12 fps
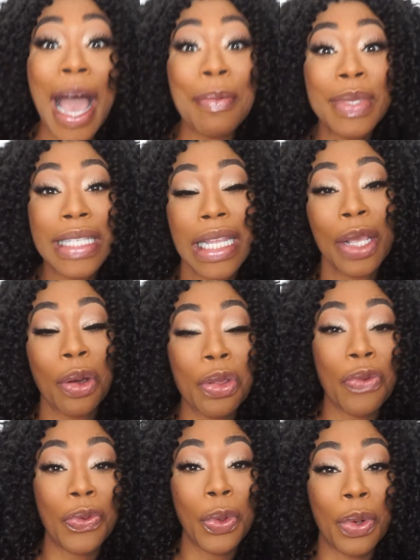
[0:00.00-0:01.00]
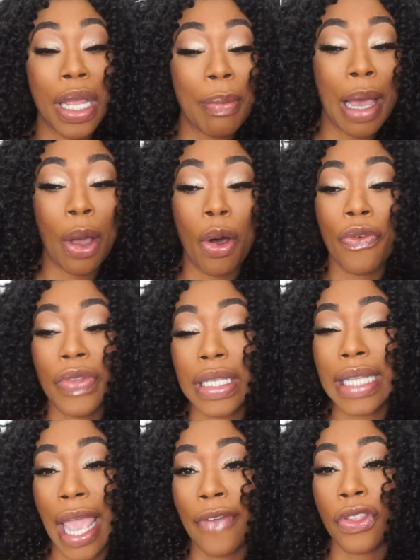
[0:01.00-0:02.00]
I'm sitting on the floor in my
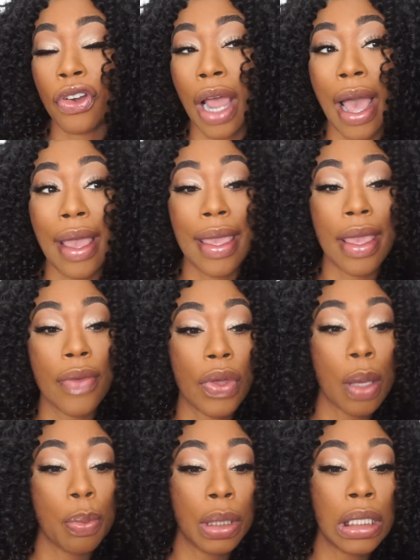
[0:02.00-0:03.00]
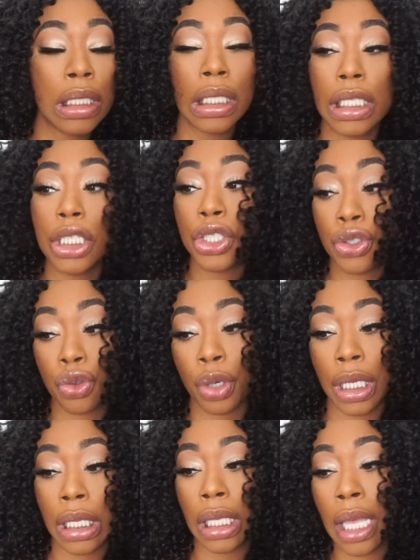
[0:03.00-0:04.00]
office after I have completely
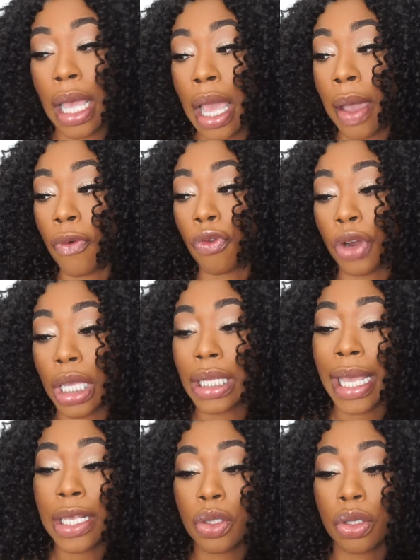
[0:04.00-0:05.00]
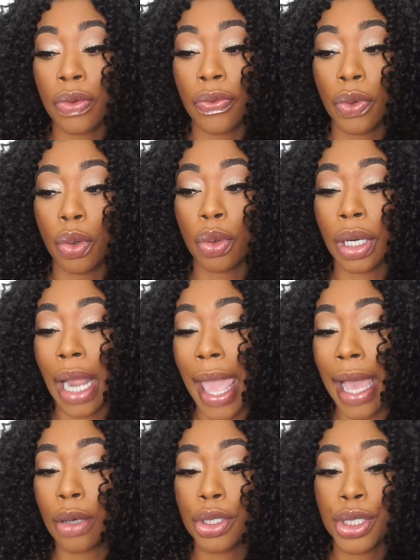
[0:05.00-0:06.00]
destroyed it. Ring light is on the floor.
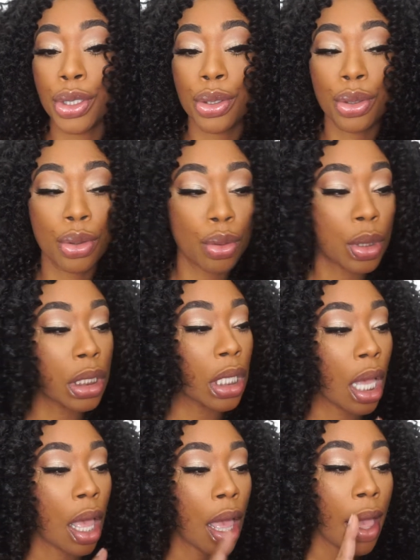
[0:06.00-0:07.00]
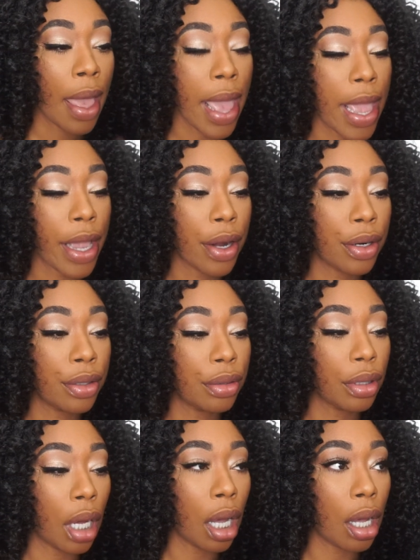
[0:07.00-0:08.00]
House shoes. Hair
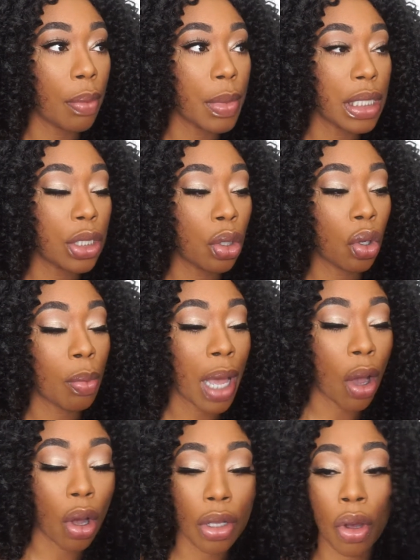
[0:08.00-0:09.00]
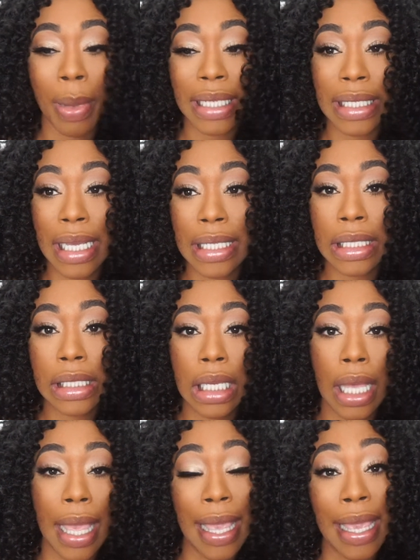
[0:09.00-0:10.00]
um, is still on my on my desk,
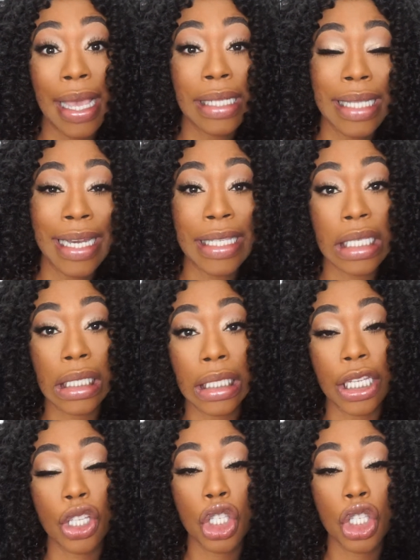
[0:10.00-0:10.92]
and I need to clean.